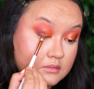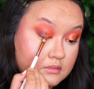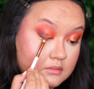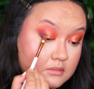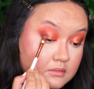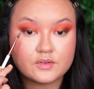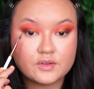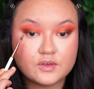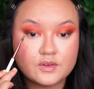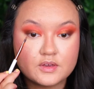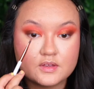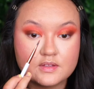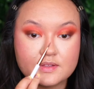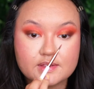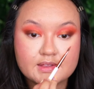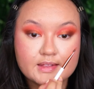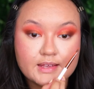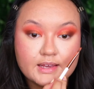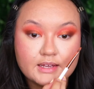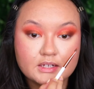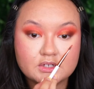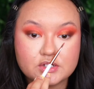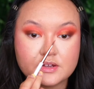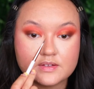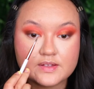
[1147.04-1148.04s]
So you can
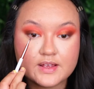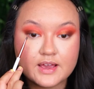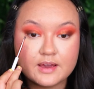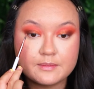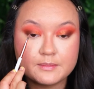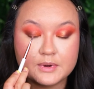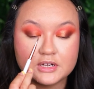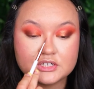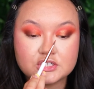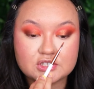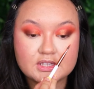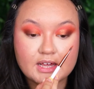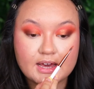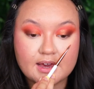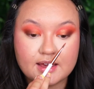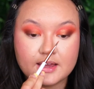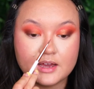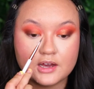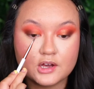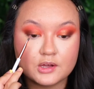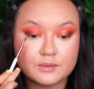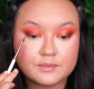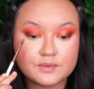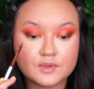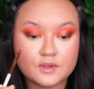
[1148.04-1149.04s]
see just how much that
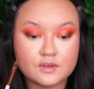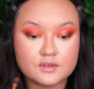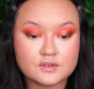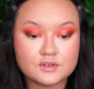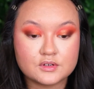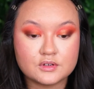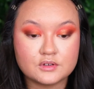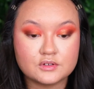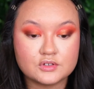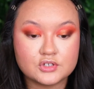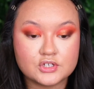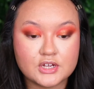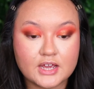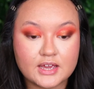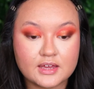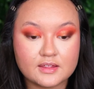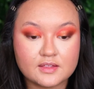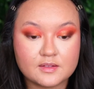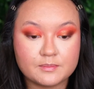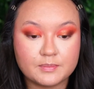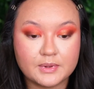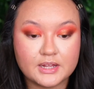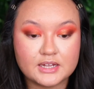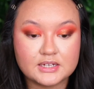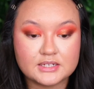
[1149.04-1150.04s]
helps those two shades
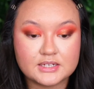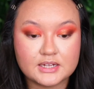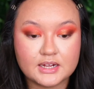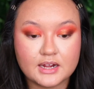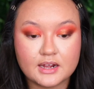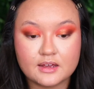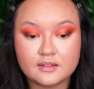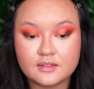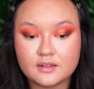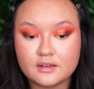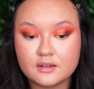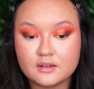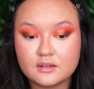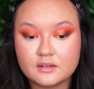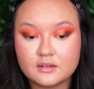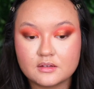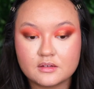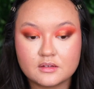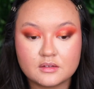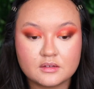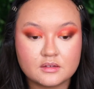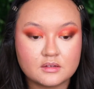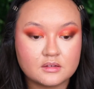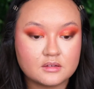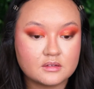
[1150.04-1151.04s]
blend together.
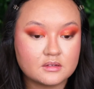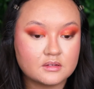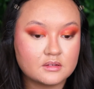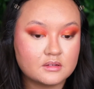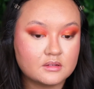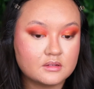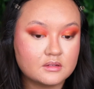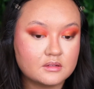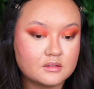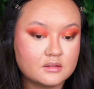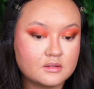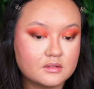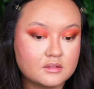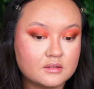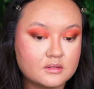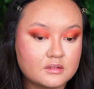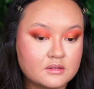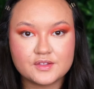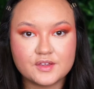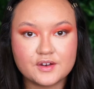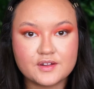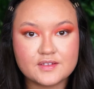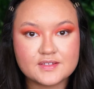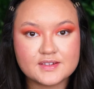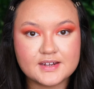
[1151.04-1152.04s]

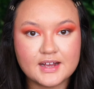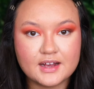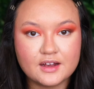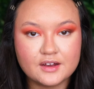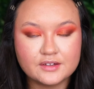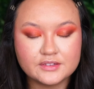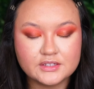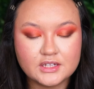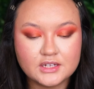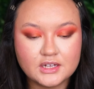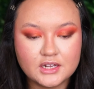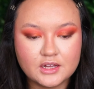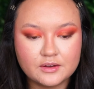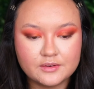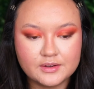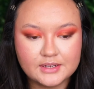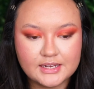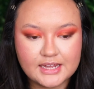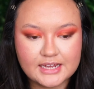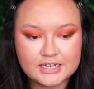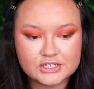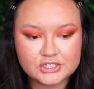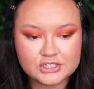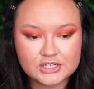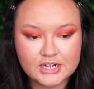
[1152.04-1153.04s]
So to start on the lower
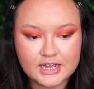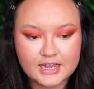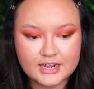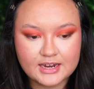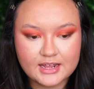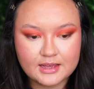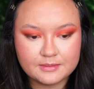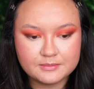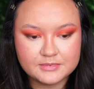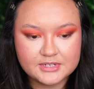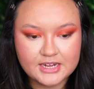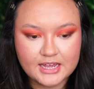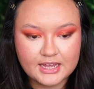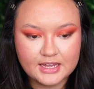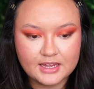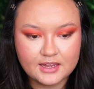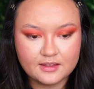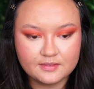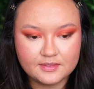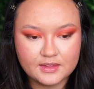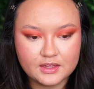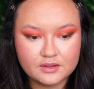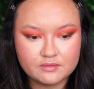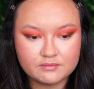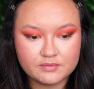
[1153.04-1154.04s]
lash line, I'm
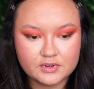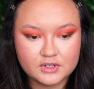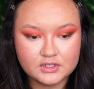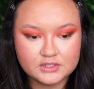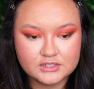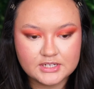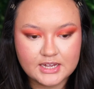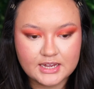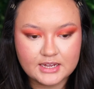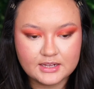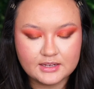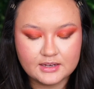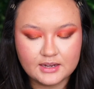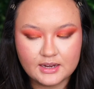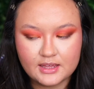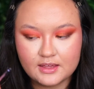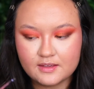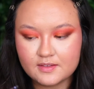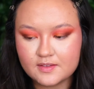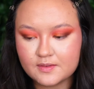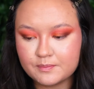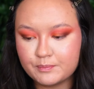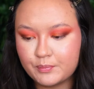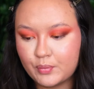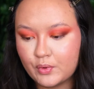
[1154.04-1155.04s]
taking the Real
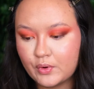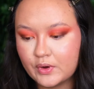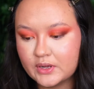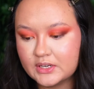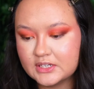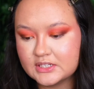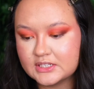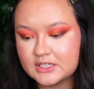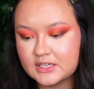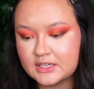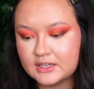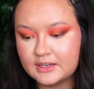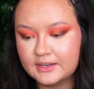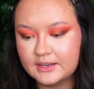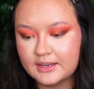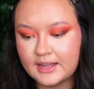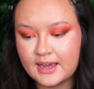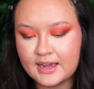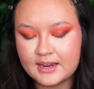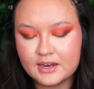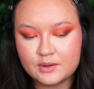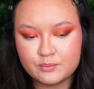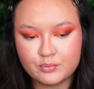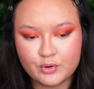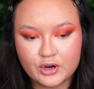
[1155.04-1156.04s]
Techniques pointed
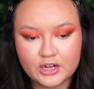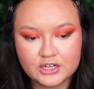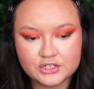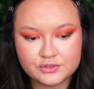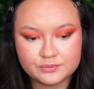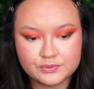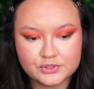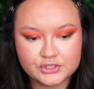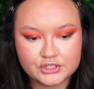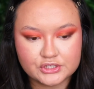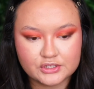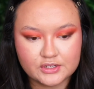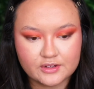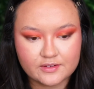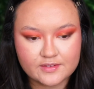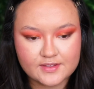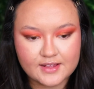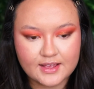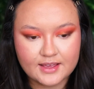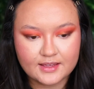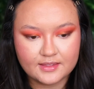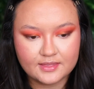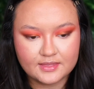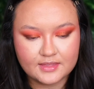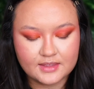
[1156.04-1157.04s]
liner brush, which looks like